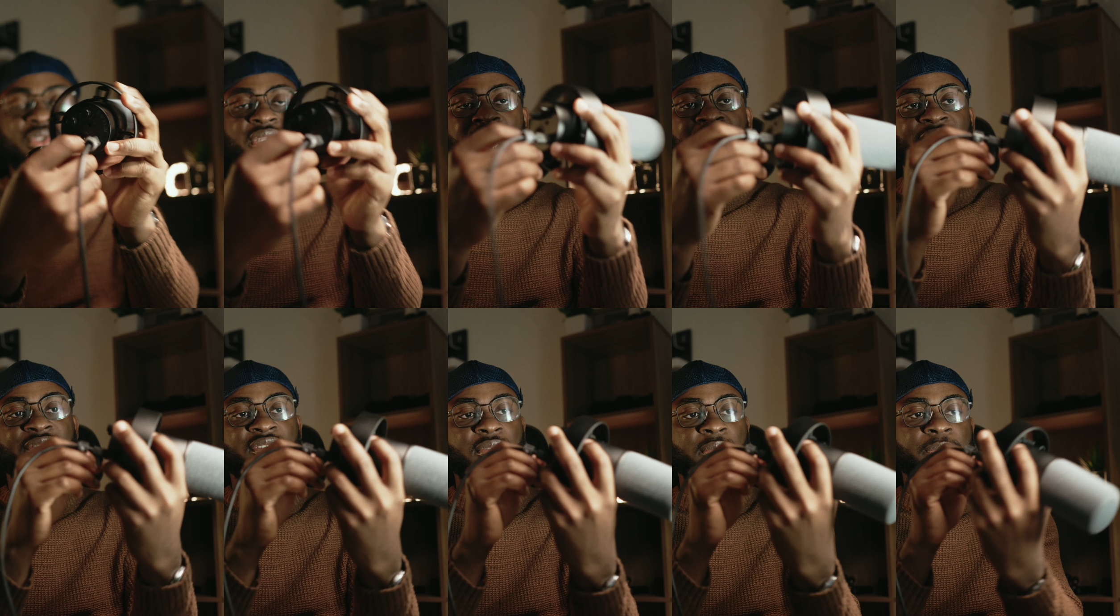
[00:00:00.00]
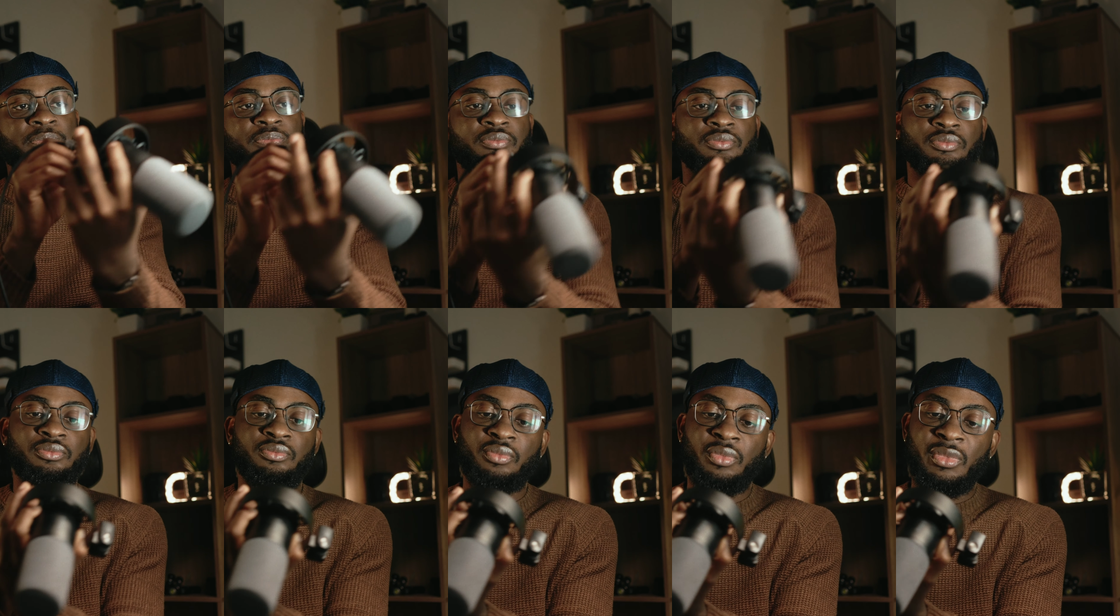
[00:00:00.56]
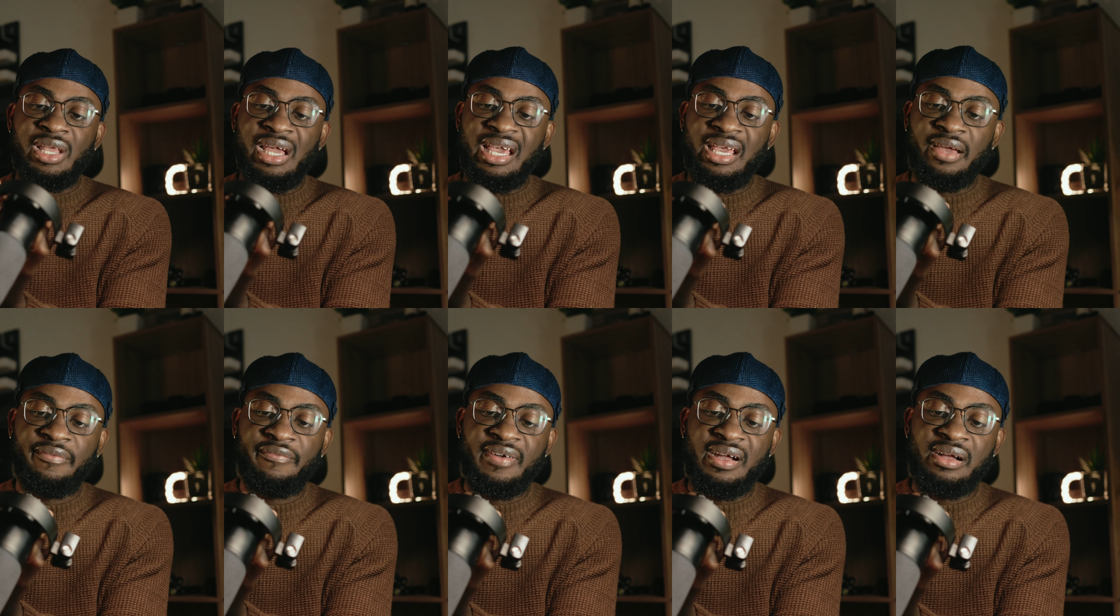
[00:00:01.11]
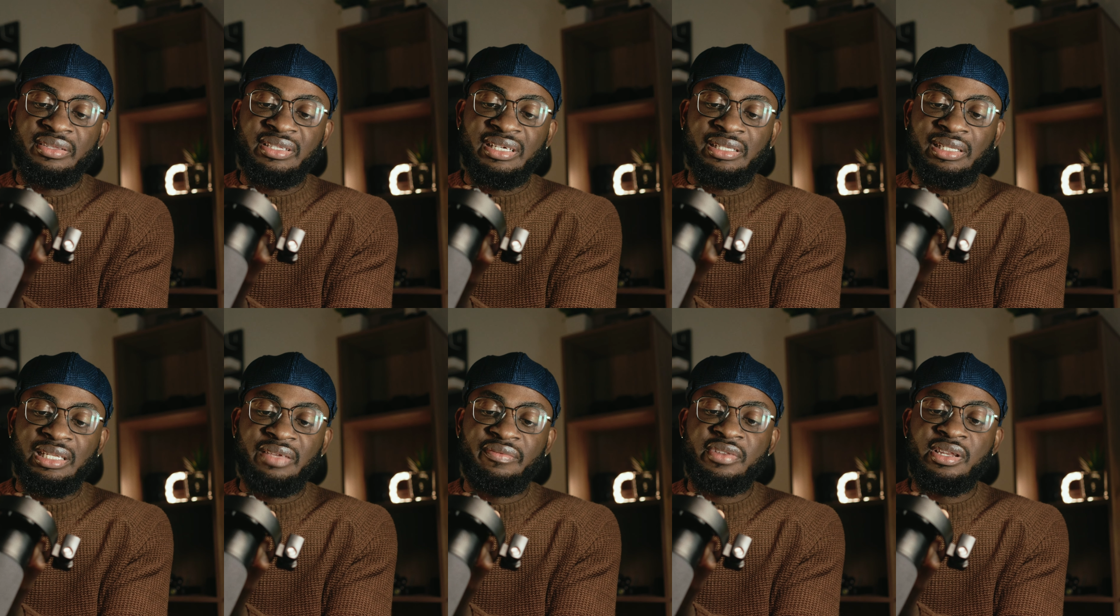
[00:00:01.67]
the left. I have found that
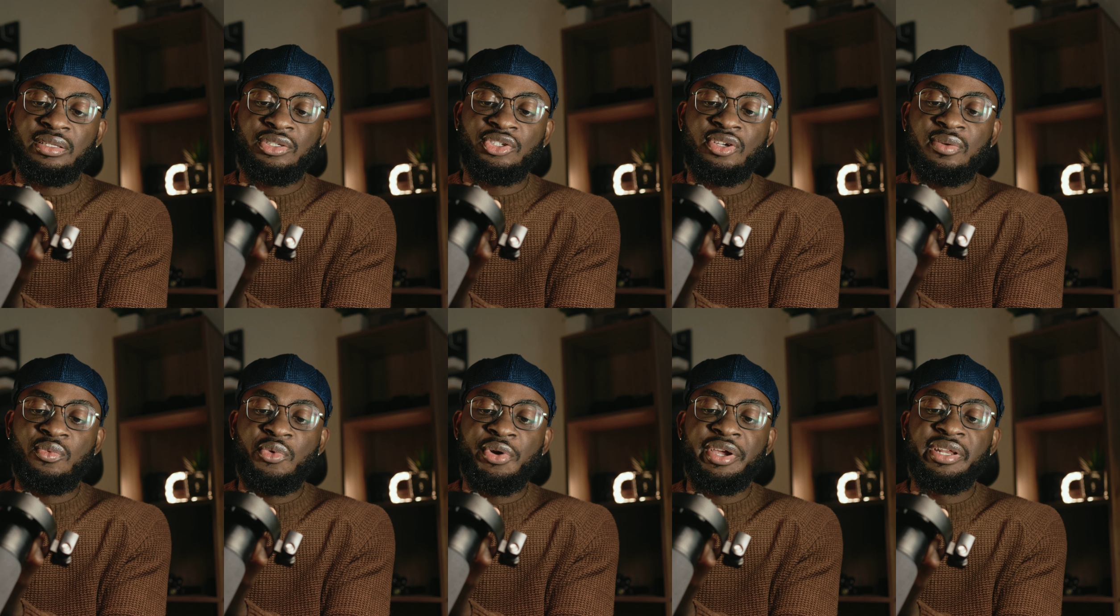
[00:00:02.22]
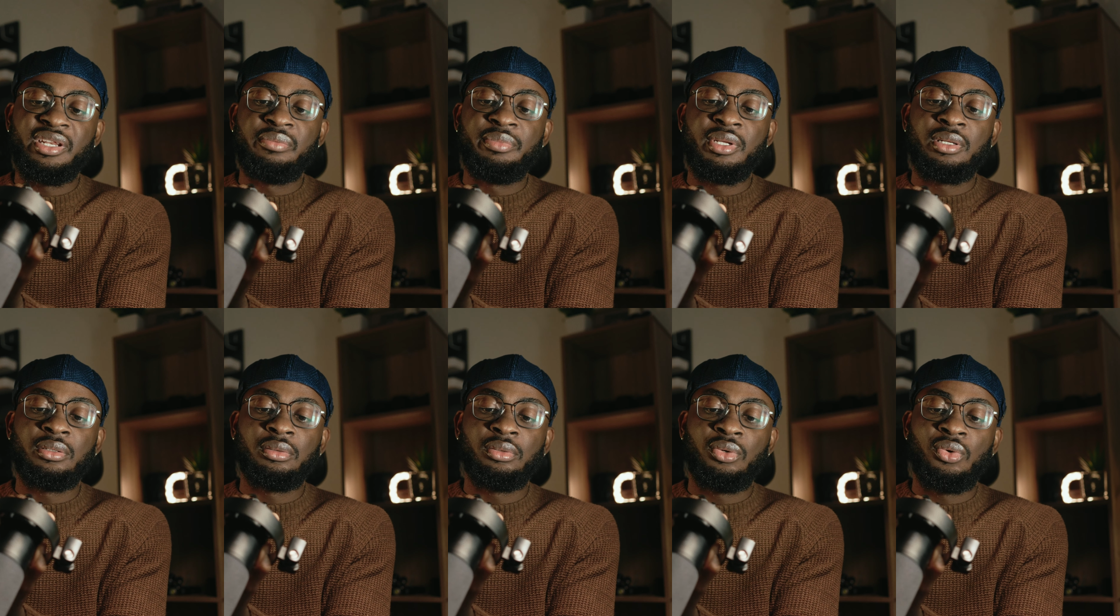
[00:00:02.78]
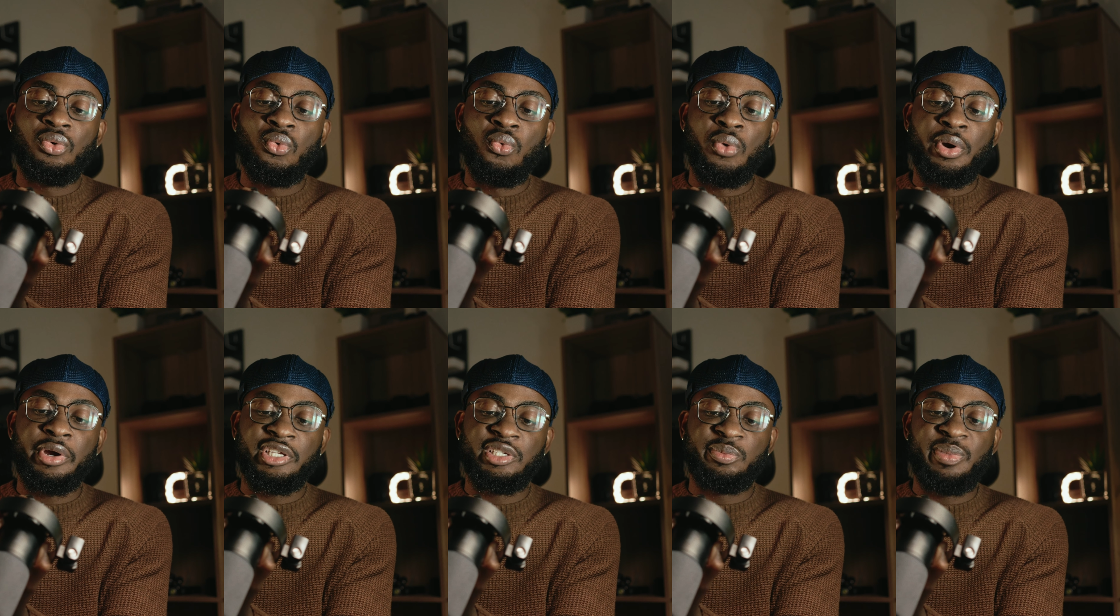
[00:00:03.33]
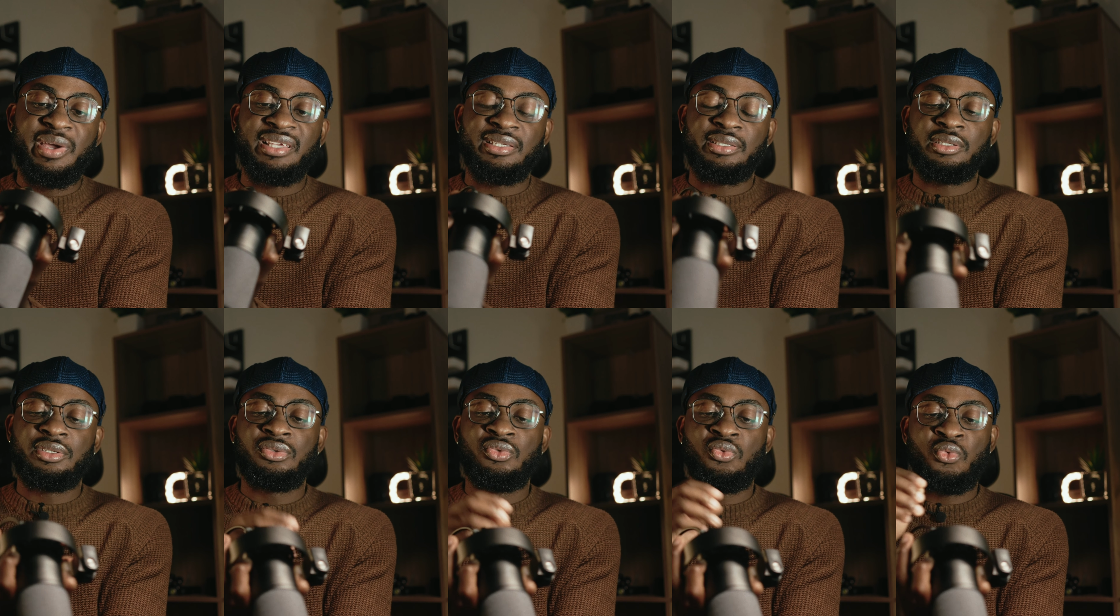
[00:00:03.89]
leaving it somewhere in the middle works best.